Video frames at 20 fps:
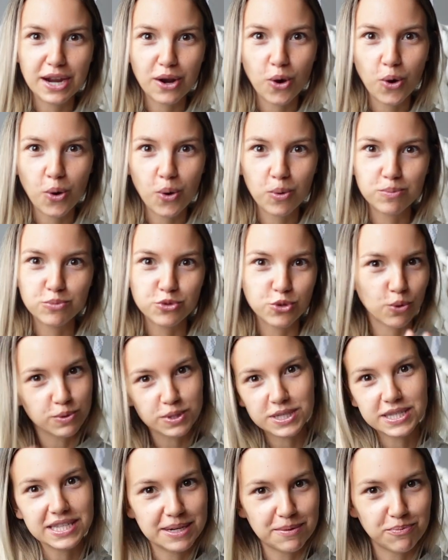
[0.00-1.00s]
home, don't
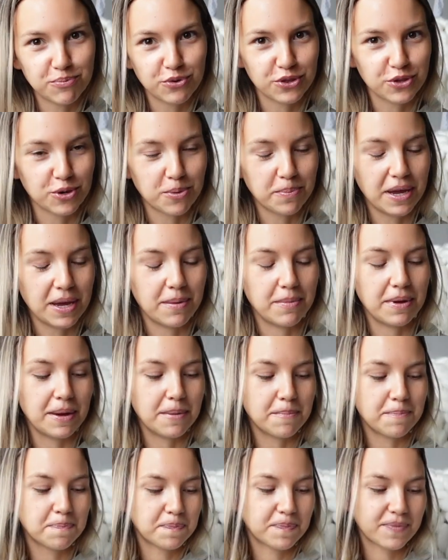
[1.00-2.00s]
sleep with your
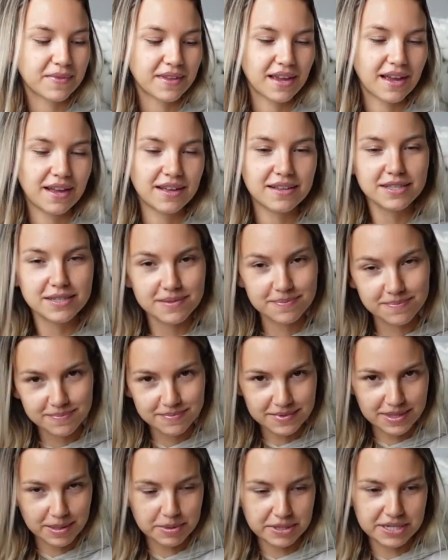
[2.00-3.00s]
baby.
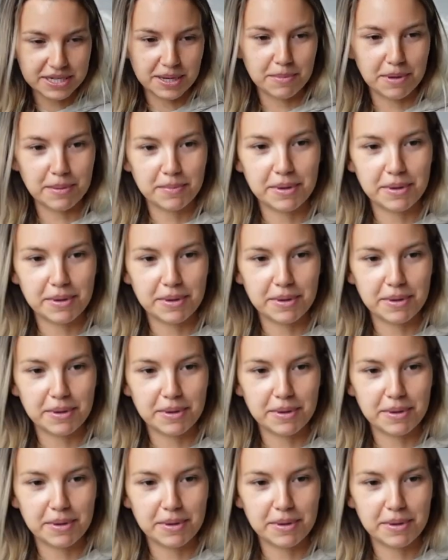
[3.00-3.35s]
Let me take my